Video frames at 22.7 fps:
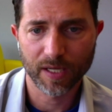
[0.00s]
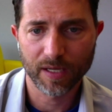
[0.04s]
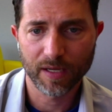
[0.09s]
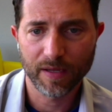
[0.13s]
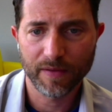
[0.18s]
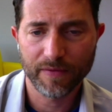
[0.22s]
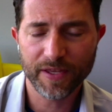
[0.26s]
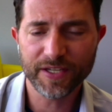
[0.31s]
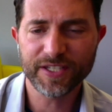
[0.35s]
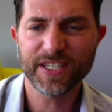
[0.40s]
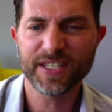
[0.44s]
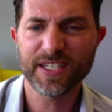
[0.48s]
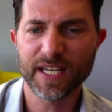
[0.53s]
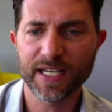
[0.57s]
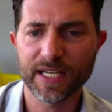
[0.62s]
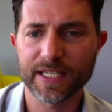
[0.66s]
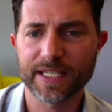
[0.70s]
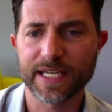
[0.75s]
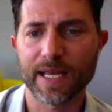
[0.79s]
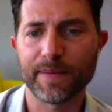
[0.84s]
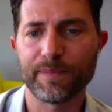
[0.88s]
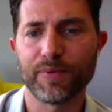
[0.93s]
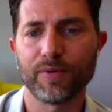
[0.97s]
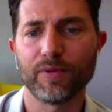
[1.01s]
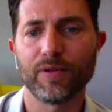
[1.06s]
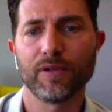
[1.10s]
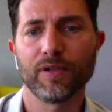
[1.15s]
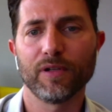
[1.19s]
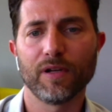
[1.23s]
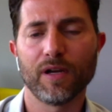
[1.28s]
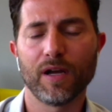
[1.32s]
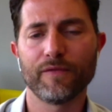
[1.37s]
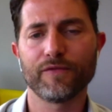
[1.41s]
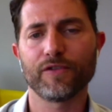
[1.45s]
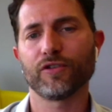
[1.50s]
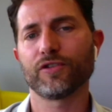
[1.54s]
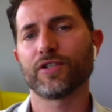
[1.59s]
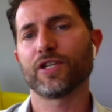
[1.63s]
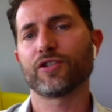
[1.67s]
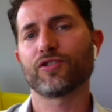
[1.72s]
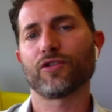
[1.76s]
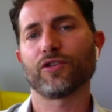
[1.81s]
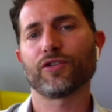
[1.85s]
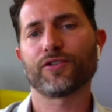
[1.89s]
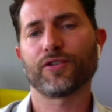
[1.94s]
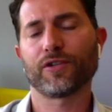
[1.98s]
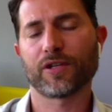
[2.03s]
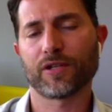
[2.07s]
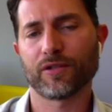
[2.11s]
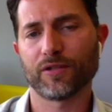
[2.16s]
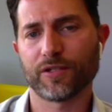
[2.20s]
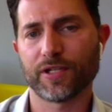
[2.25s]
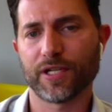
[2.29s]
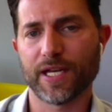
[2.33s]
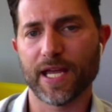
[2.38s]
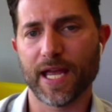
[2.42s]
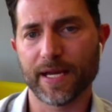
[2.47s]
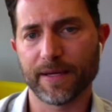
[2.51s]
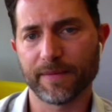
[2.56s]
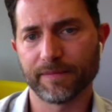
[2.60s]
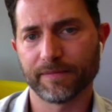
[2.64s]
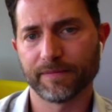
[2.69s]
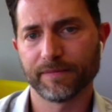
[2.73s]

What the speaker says: This is an example of your digital circular today.